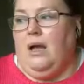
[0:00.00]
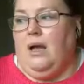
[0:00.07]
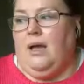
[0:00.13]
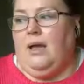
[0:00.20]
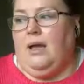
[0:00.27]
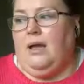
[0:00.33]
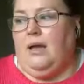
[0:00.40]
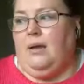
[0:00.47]

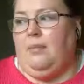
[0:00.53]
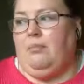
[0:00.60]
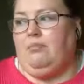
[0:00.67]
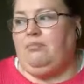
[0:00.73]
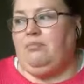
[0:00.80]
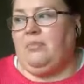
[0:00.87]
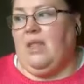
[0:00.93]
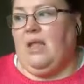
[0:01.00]

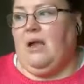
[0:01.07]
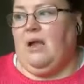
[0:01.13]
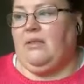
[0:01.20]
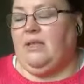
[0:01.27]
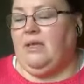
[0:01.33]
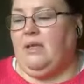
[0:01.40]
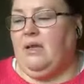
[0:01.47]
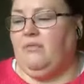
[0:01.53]
I
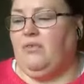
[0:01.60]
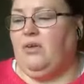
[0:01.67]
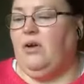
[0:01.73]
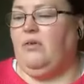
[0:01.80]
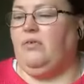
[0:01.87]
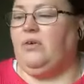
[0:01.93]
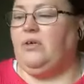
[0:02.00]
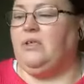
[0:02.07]
think I've
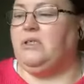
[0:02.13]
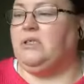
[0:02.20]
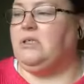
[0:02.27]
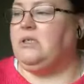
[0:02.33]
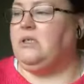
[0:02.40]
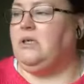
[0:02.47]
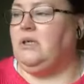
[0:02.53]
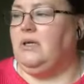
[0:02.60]
covered
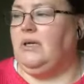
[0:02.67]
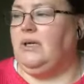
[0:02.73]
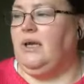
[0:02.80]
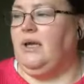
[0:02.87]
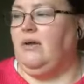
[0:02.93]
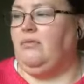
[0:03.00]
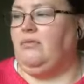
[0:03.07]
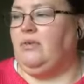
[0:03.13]
nearly
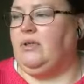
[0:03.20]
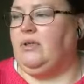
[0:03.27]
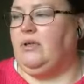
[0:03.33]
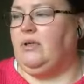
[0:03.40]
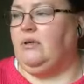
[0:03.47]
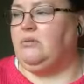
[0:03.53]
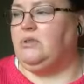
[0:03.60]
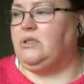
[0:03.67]

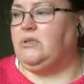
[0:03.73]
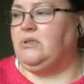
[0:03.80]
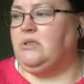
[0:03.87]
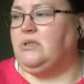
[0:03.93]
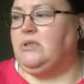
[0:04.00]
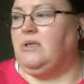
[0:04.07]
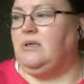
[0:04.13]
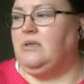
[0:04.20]
everything. I'm just going
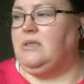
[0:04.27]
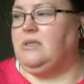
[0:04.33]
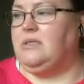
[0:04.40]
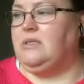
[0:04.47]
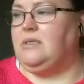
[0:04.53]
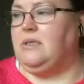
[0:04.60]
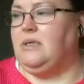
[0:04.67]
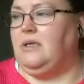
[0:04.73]
to go down and
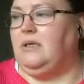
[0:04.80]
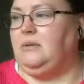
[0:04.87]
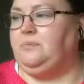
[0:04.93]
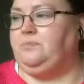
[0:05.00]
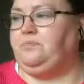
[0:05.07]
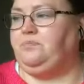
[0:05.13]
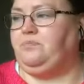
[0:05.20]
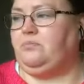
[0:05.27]
see.
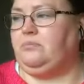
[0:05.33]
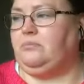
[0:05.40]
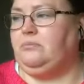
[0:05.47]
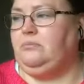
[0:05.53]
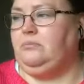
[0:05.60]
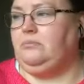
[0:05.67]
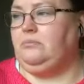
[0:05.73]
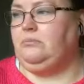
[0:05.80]

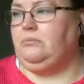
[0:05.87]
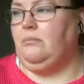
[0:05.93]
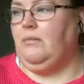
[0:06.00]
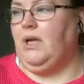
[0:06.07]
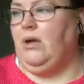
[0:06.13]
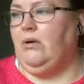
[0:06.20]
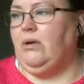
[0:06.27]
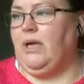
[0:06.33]

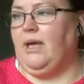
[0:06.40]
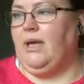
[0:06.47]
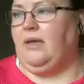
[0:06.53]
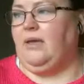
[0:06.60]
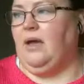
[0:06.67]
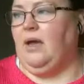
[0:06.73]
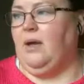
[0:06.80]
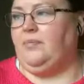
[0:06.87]
Okay,
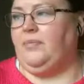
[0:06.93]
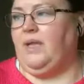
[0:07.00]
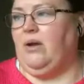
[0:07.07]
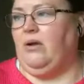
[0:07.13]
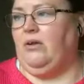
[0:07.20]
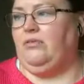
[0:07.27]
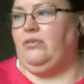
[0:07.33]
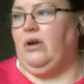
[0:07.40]
yeah.
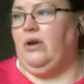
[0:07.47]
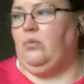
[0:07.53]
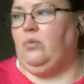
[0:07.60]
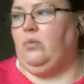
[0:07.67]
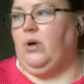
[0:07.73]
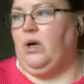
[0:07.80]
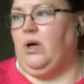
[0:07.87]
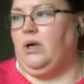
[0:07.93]
Now, if you're at
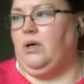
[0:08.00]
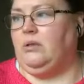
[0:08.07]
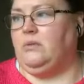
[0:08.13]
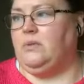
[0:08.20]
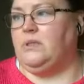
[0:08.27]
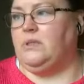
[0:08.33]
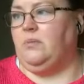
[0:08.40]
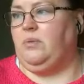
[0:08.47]
work, there
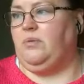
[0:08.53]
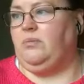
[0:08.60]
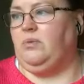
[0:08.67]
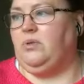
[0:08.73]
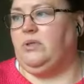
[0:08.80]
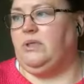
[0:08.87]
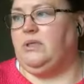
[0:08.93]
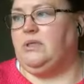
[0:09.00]
was a couple of
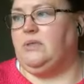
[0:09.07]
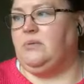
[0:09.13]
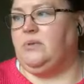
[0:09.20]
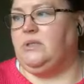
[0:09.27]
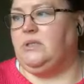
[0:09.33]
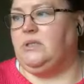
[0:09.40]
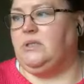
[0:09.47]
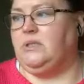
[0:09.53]
more things I
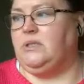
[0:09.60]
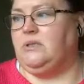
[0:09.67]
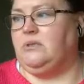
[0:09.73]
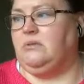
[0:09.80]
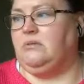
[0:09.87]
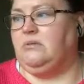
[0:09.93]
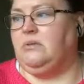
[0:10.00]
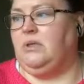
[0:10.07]
wanted to
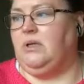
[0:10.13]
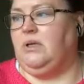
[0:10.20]
do.